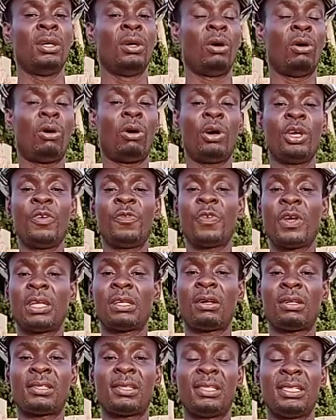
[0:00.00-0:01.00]
Or if you are
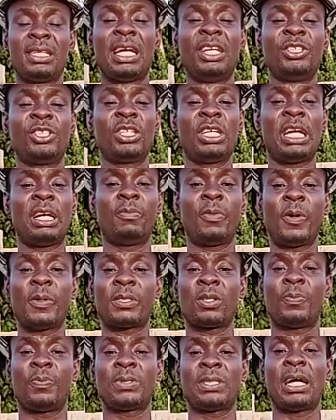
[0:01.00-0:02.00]
not in Nigeria, remember
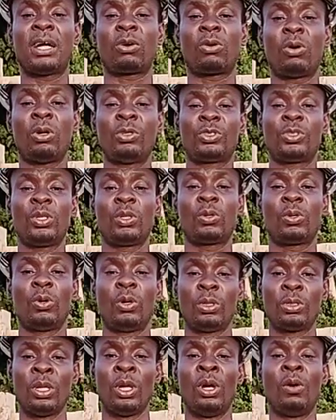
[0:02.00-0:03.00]
to put our country
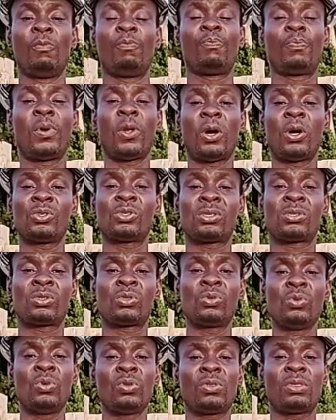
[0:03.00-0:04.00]
code
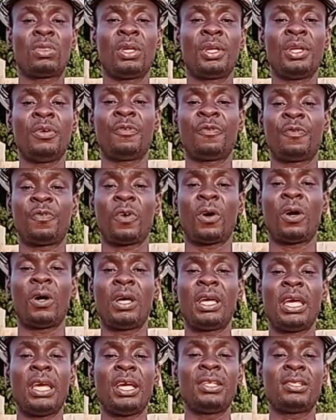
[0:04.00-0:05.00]

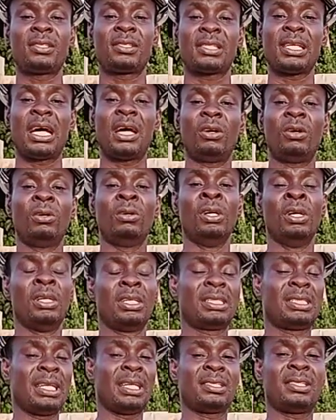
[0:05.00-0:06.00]
+23480
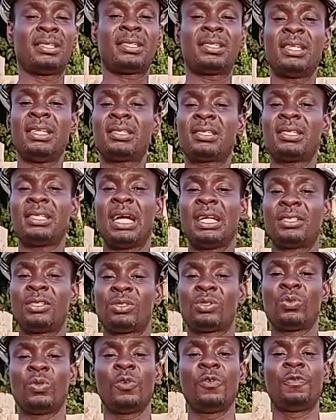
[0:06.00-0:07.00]
36 92